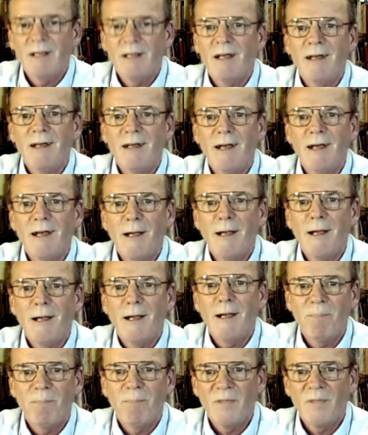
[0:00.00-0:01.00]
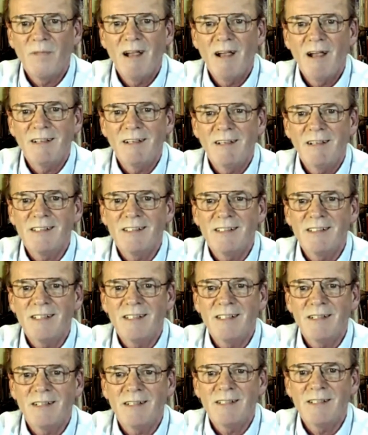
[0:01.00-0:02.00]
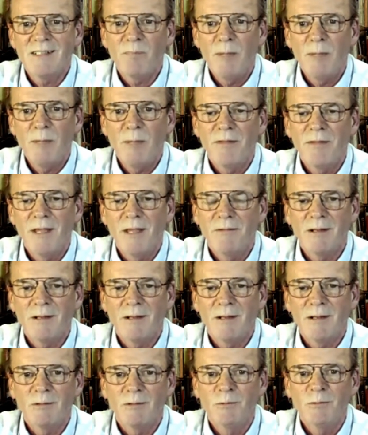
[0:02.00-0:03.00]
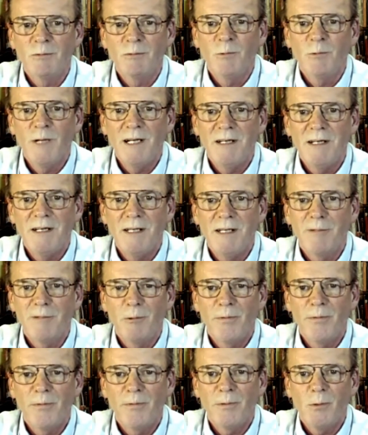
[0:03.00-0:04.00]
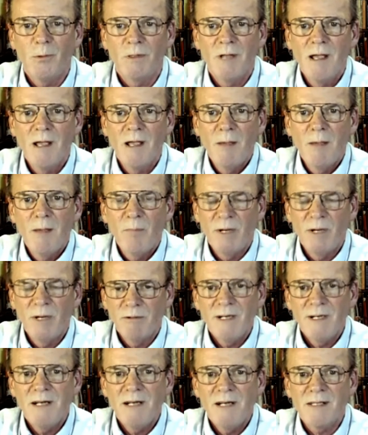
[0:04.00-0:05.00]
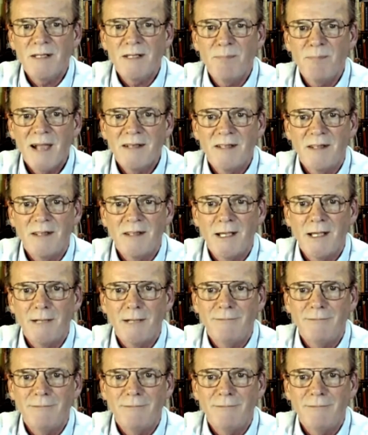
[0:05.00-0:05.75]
some people, I think, find it really difficult thought. But it really does matter, therefore,